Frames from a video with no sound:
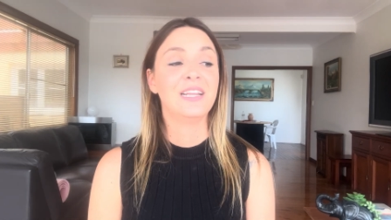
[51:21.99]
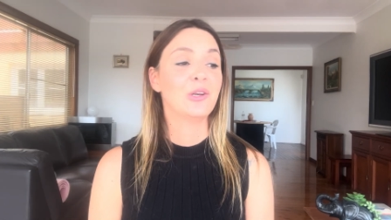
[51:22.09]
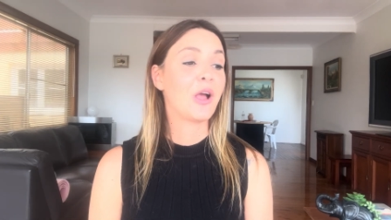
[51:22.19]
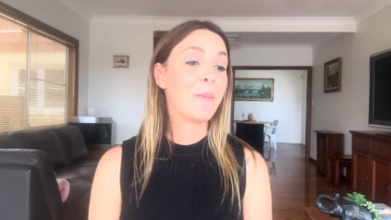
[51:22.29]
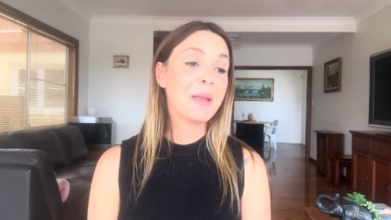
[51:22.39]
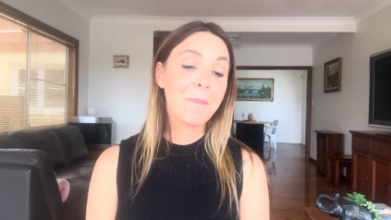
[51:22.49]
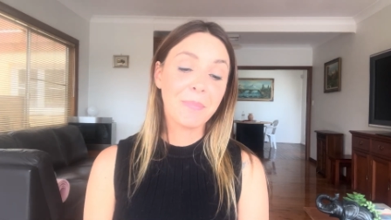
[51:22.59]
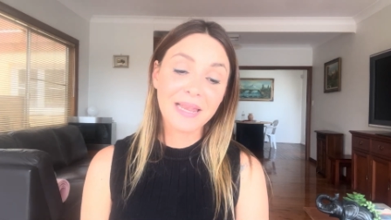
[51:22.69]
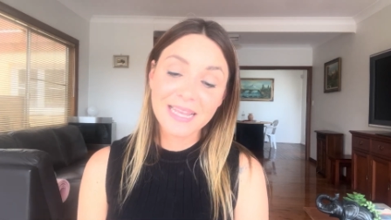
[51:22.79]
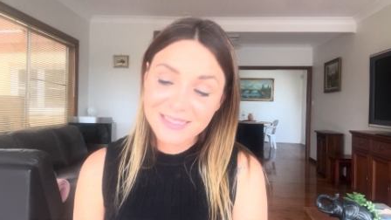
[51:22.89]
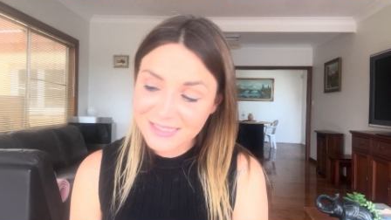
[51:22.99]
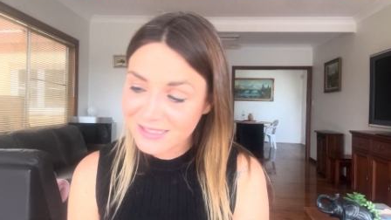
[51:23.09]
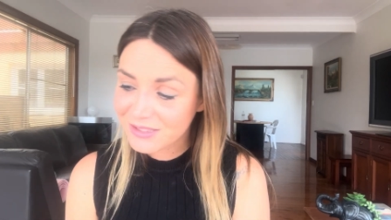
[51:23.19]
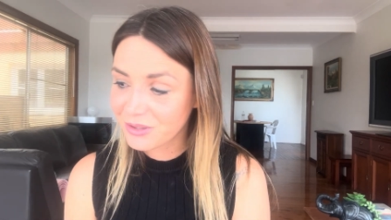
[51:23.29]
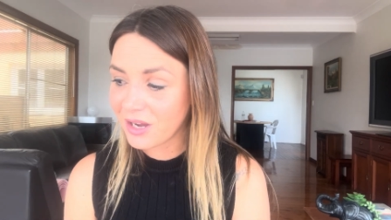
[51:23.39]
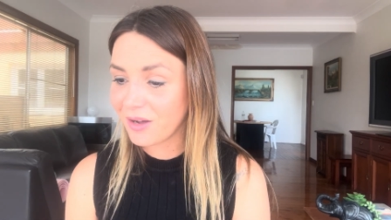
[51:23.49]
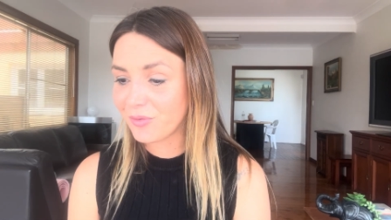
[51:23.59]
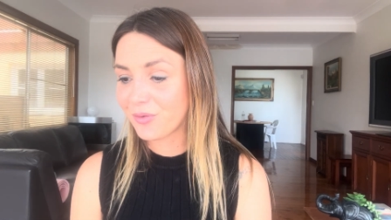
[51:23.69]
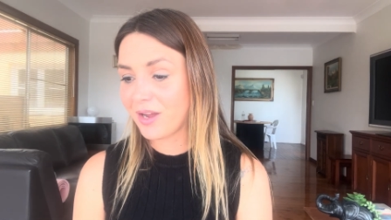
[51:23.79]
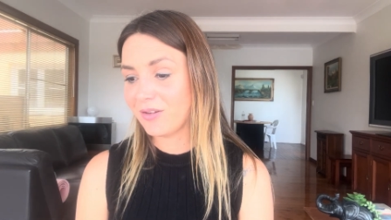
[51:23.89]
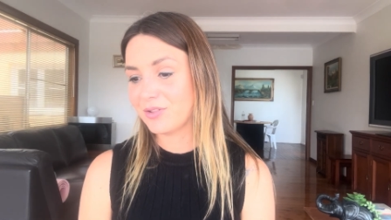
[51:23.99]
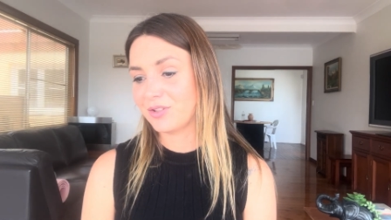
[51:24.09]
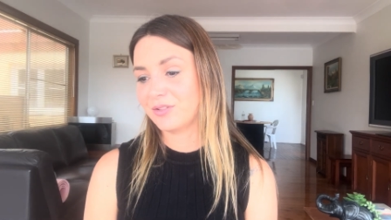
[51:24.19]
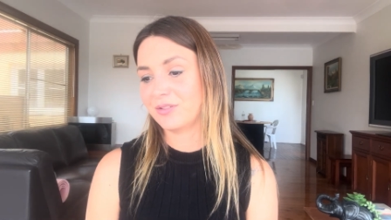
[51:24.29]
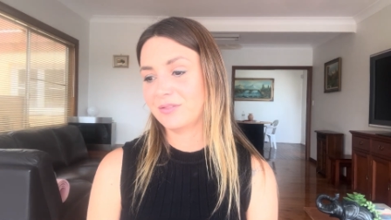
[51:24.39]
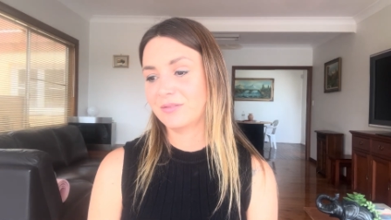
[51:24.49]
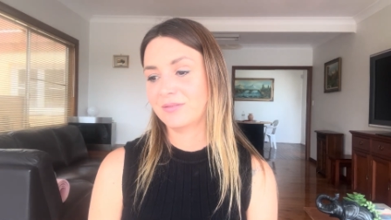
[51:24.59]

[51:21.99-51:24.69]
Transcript: Look how many blessings you have around you.